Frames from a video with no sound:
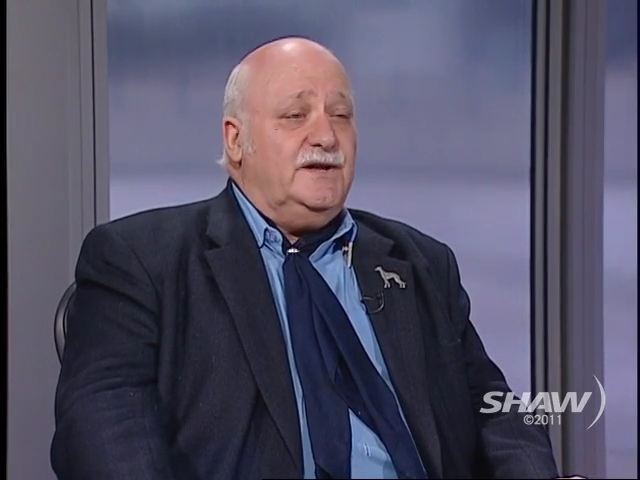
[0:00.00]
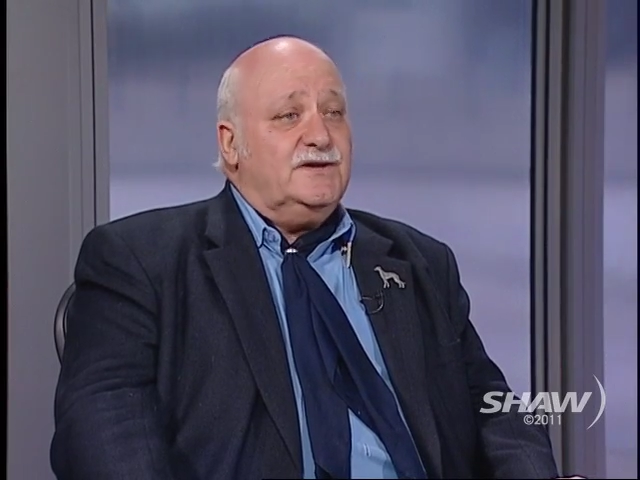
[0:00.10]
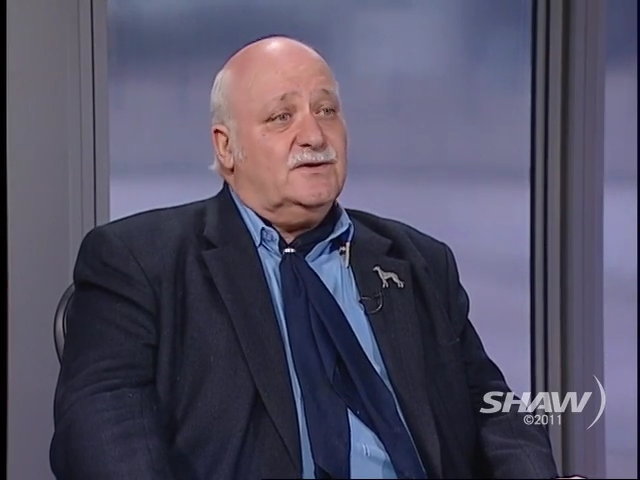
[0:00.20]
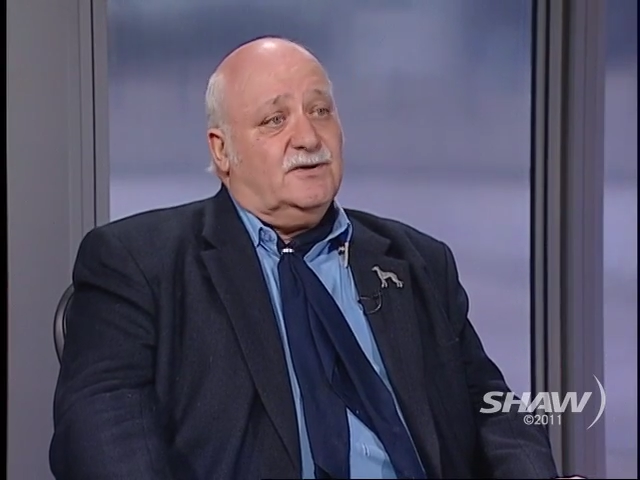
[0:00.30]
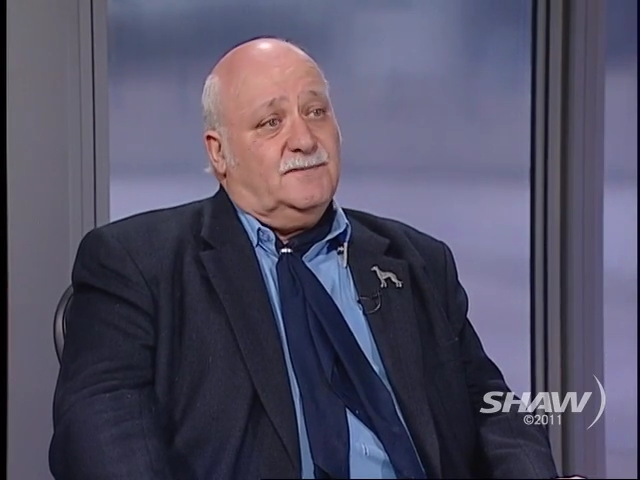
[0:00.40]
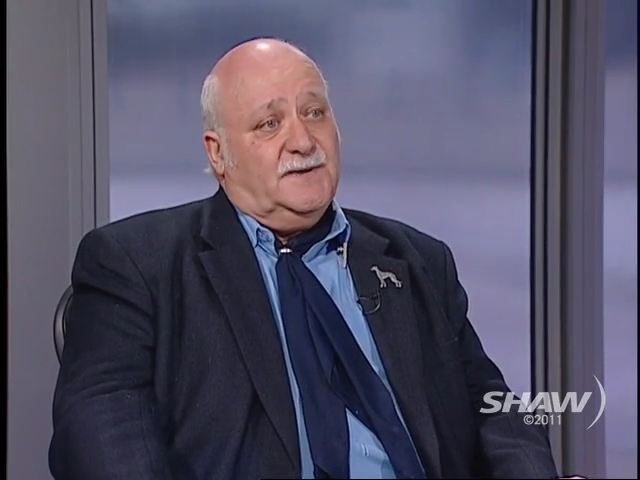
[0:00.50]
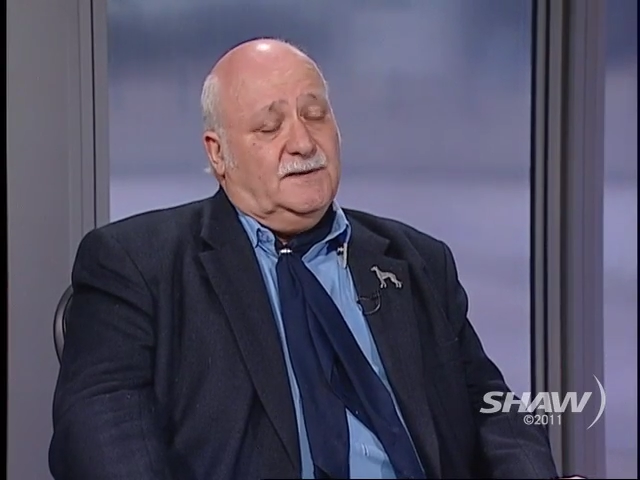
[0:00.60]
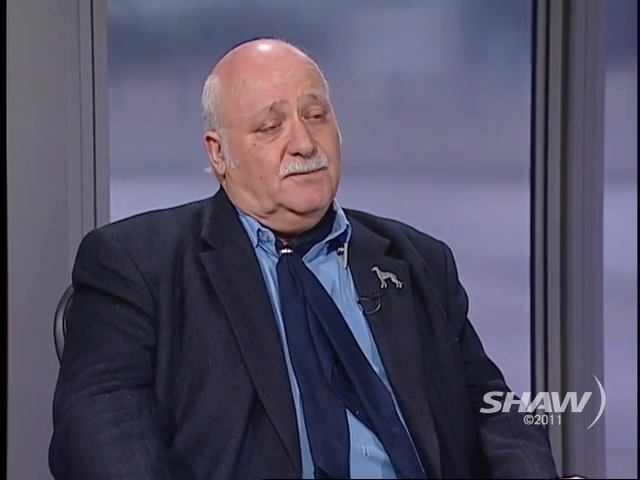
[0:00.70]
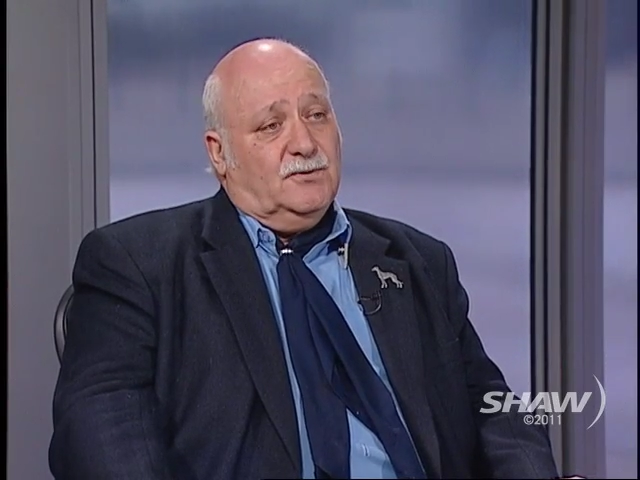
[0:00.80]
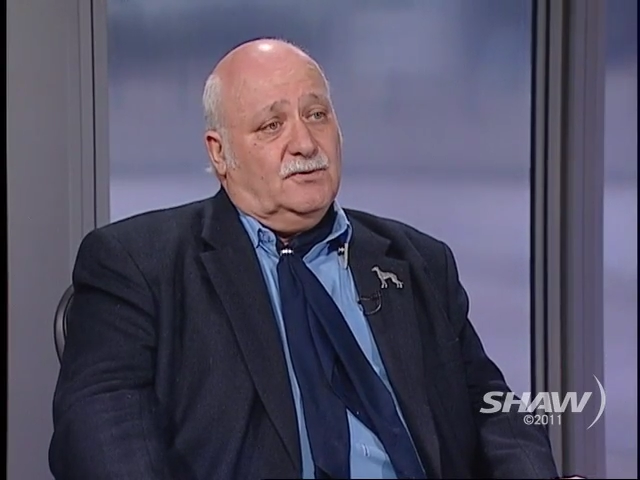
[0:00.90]
these are the
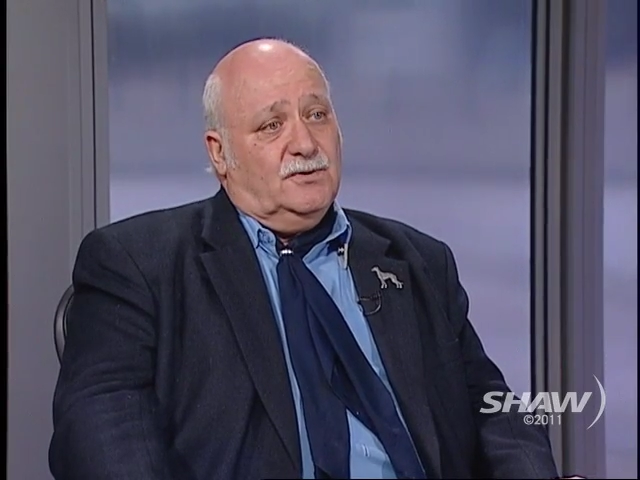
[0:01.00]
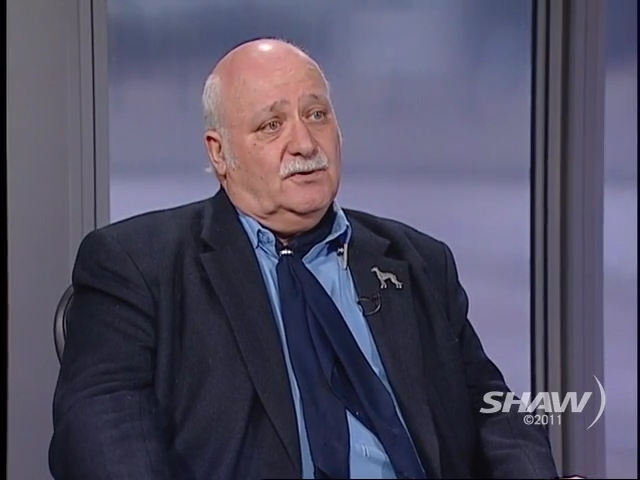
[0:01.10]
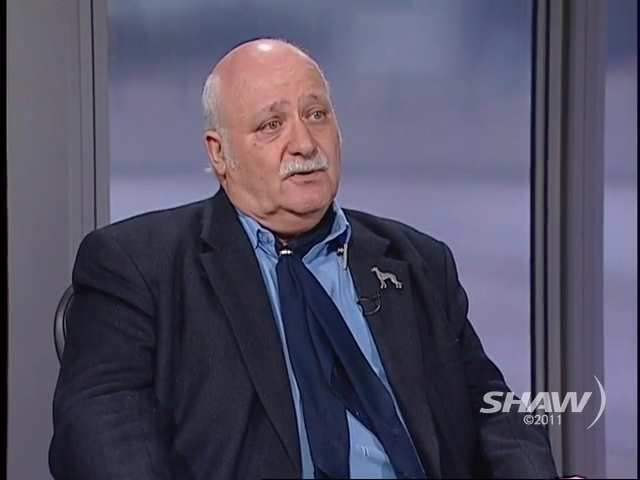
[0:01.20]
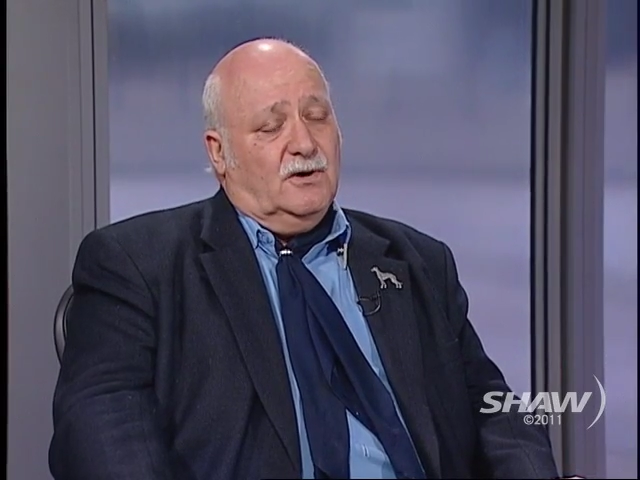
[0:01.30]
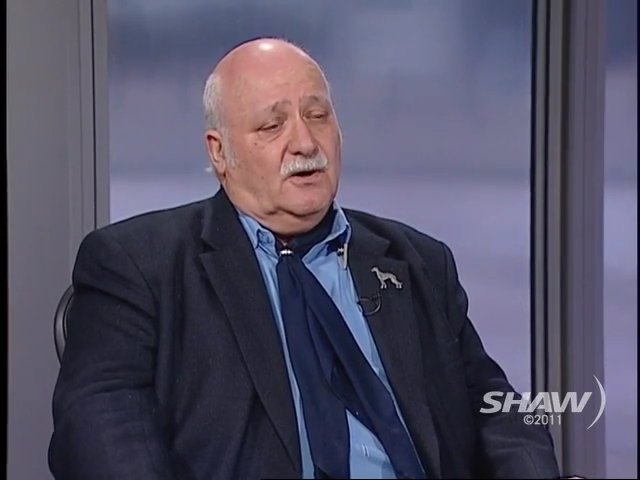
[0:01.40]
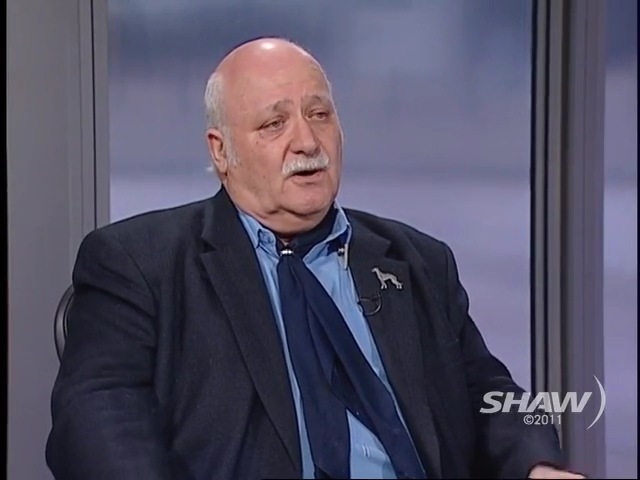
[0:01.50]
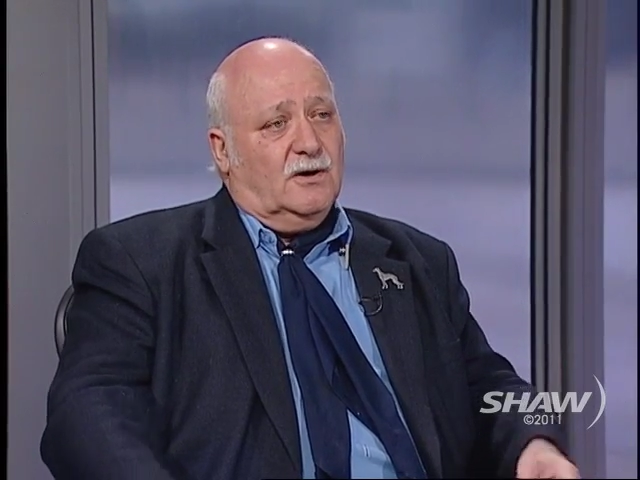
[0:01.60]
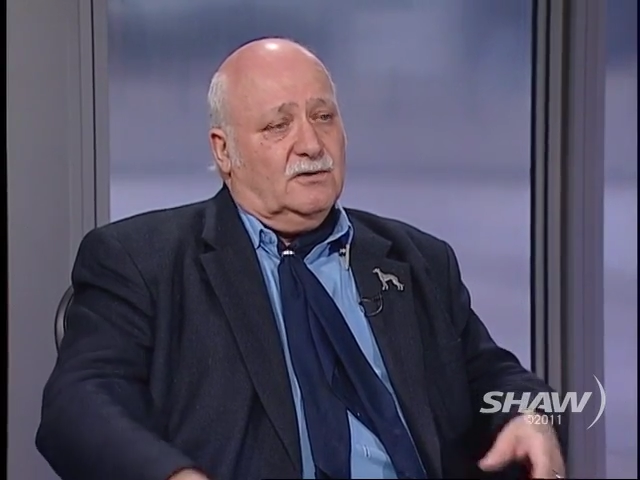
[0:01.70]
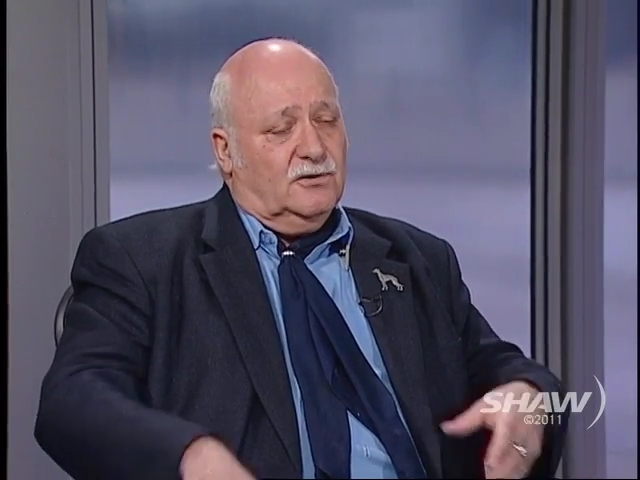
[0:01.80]
people who are